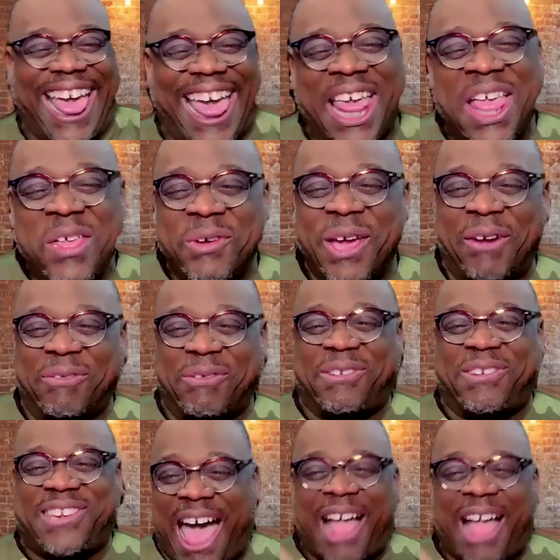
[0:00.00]
We
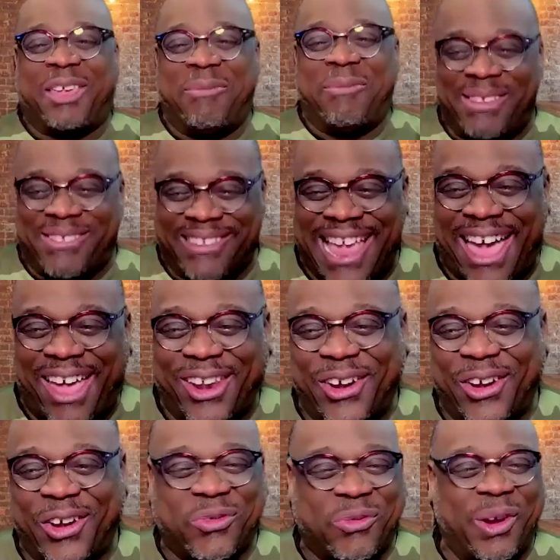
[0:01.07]
have documents now
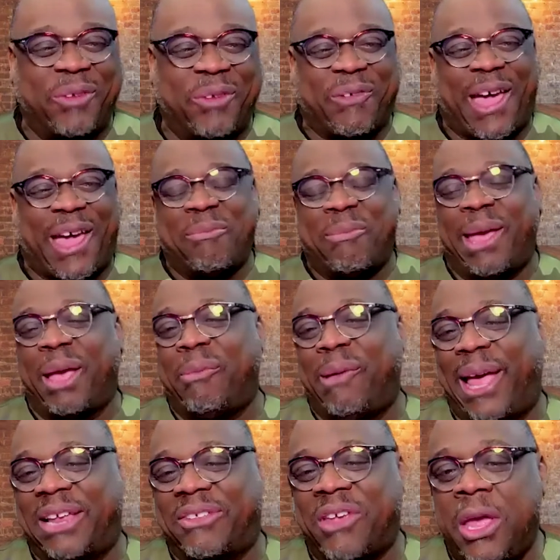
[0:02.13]
that are 25
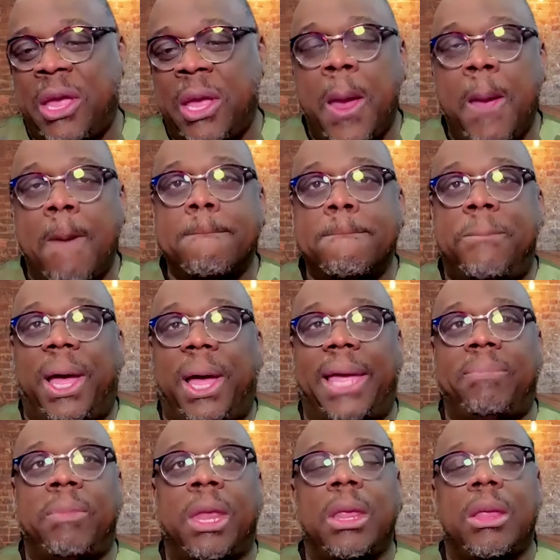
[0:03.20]
megabytes.
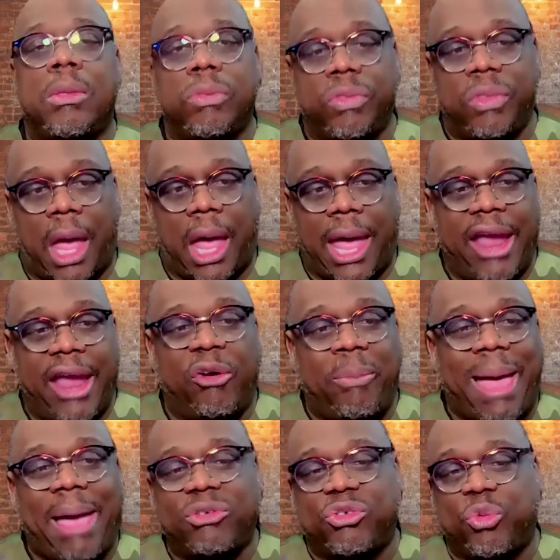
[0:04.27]
But
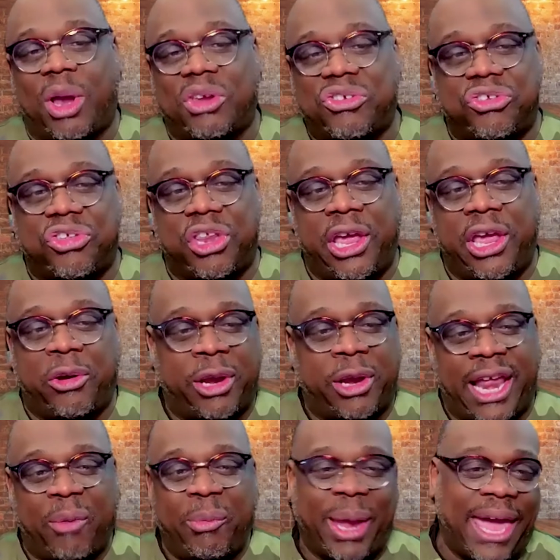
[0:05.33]
everybody was rushing to the
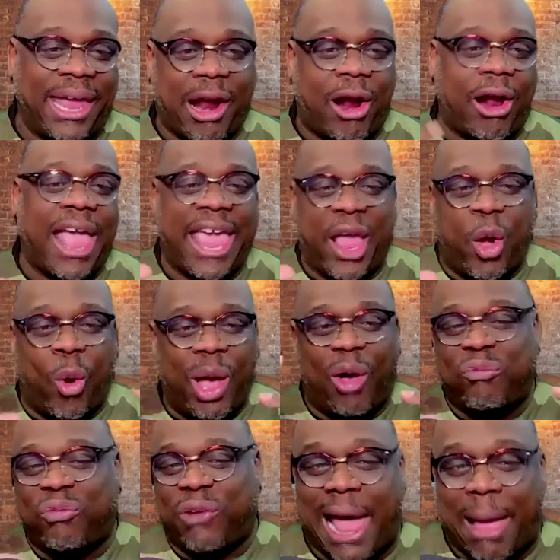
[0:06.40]
internet. We had our AOL
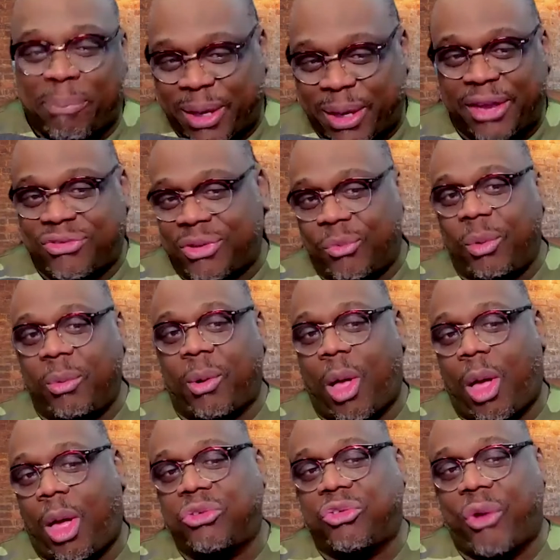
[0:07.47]
floppies, and we were
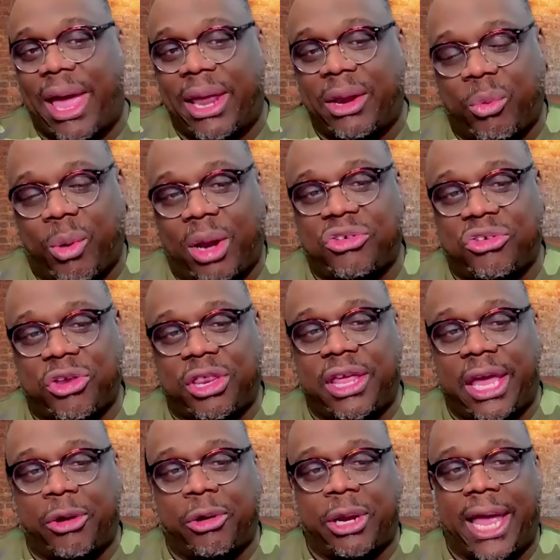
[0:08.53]
all trying to rush to the
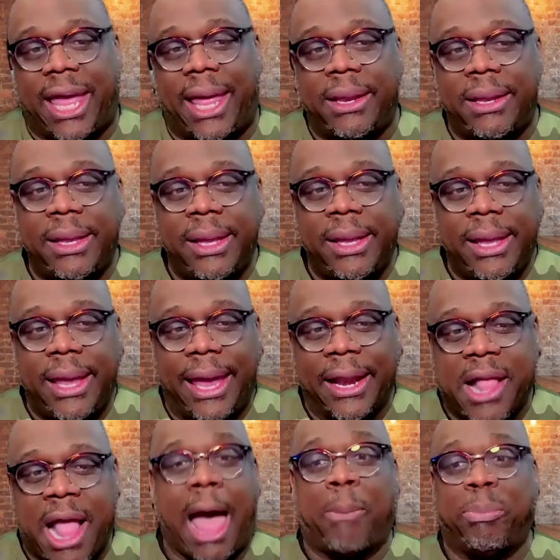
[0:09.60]
internet and
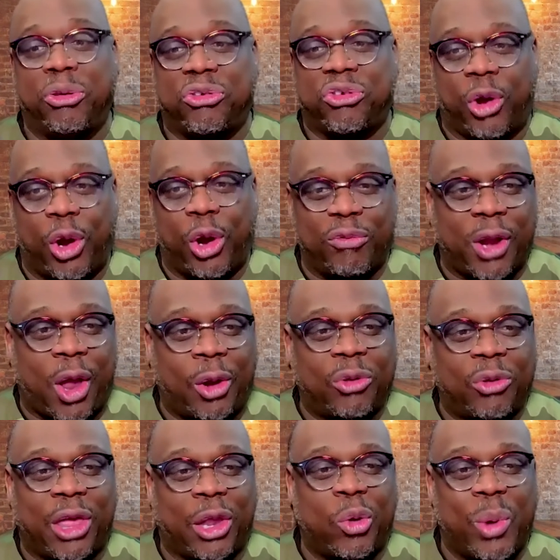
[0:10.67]
CompuServe and all those
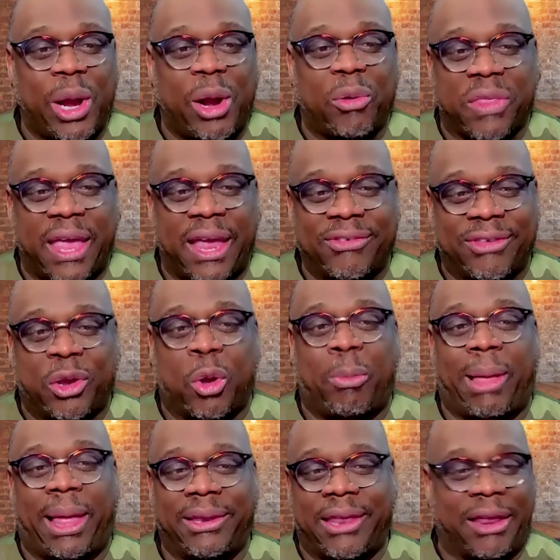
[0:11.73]
other weird things that
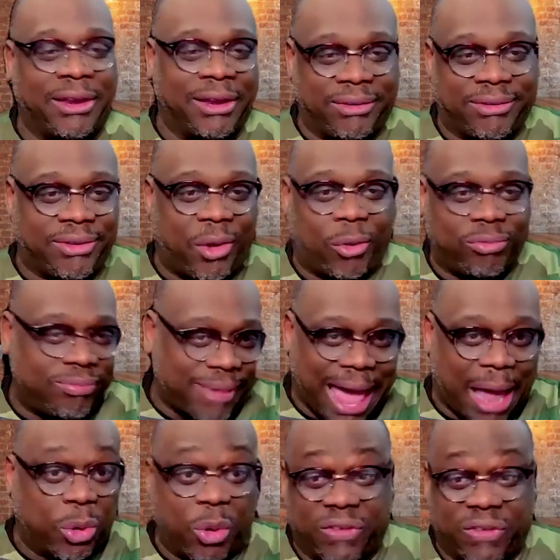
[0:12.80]
nobody done. I
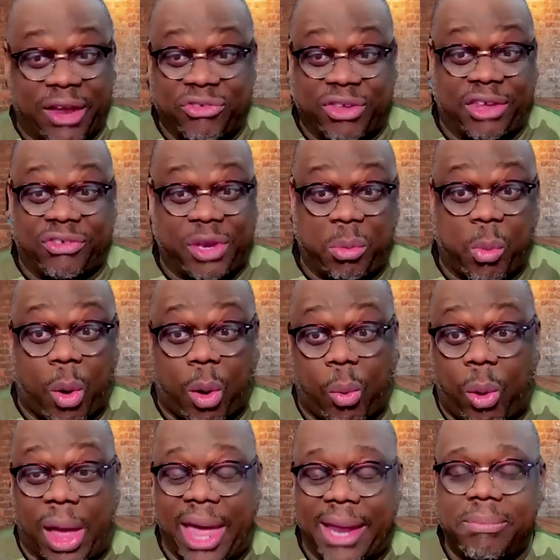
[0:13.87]
don't know if they exist anymore or
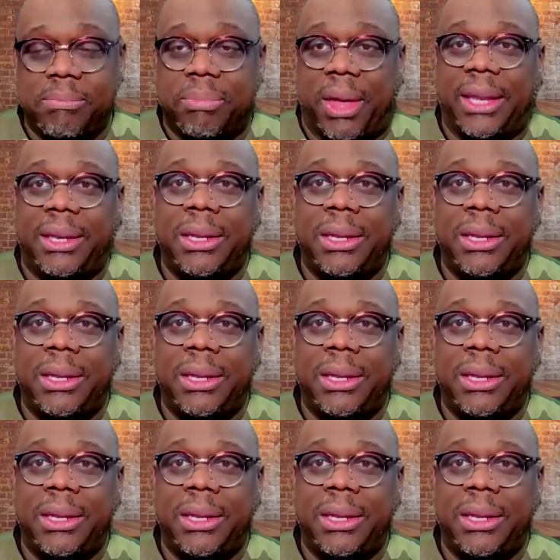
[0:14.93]
what, but